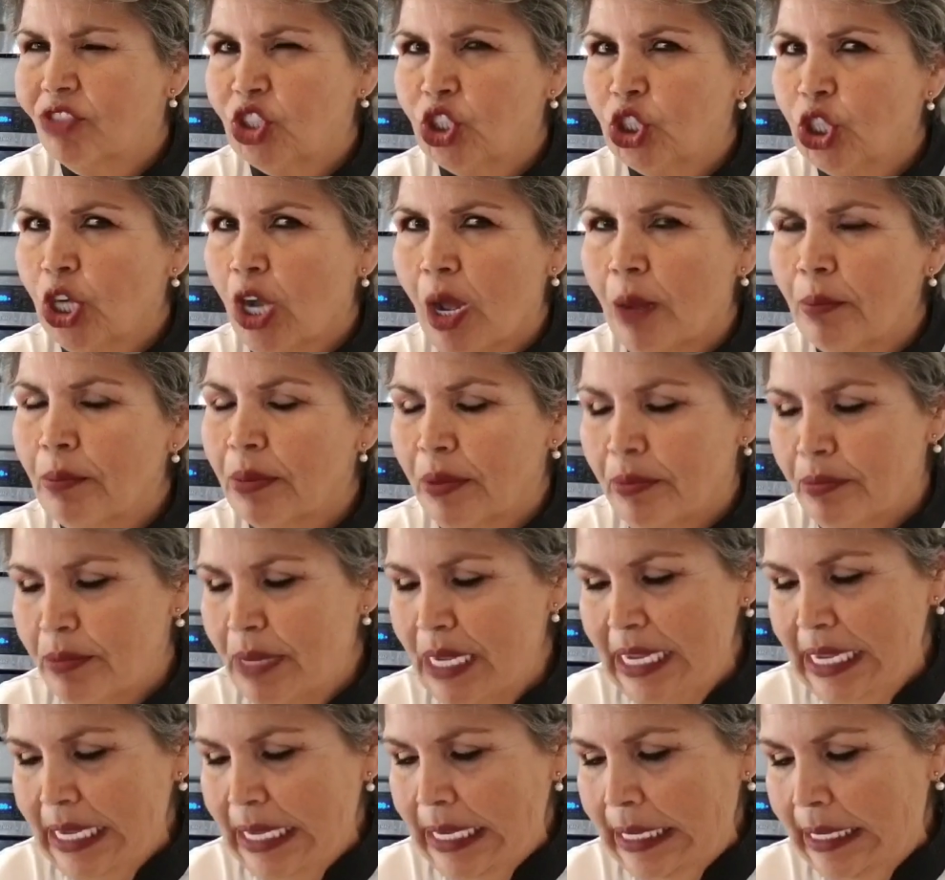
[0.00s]
chomp
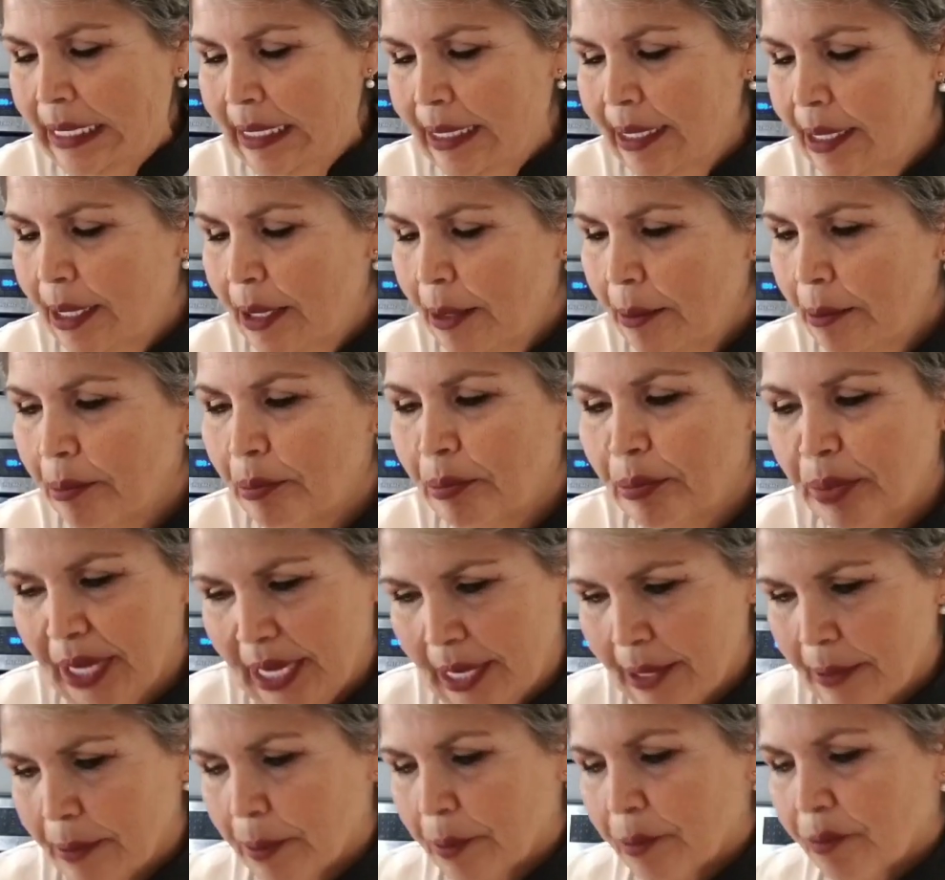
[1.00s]
me.
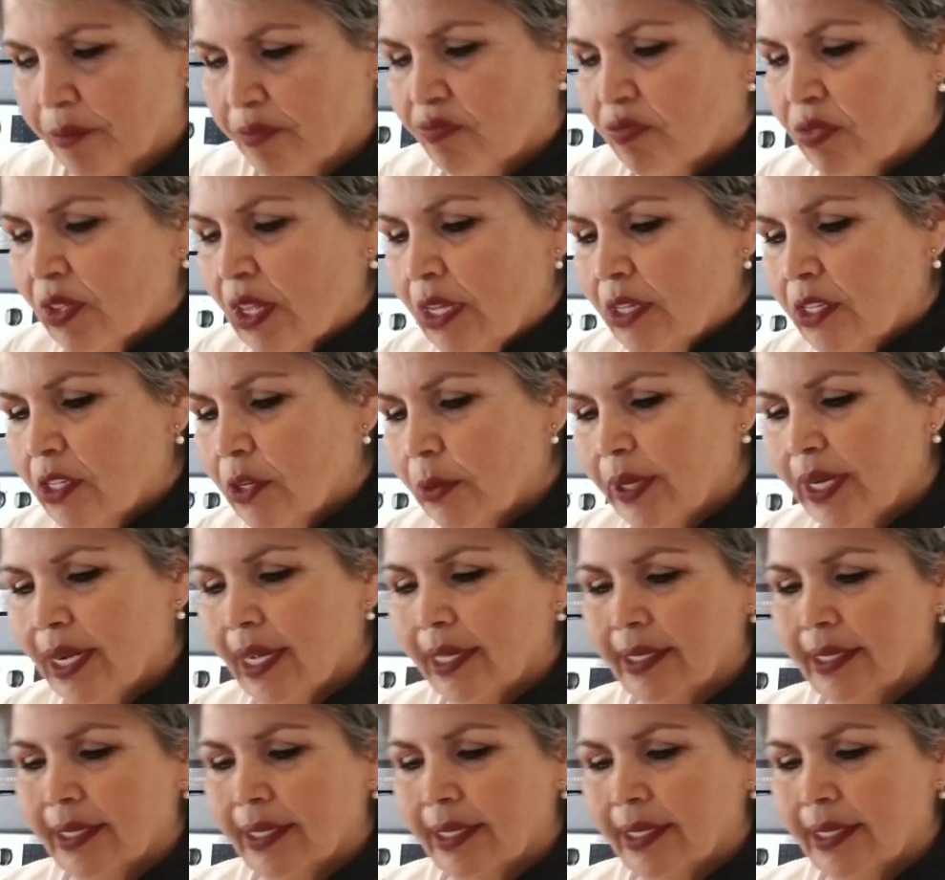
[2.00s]
But so we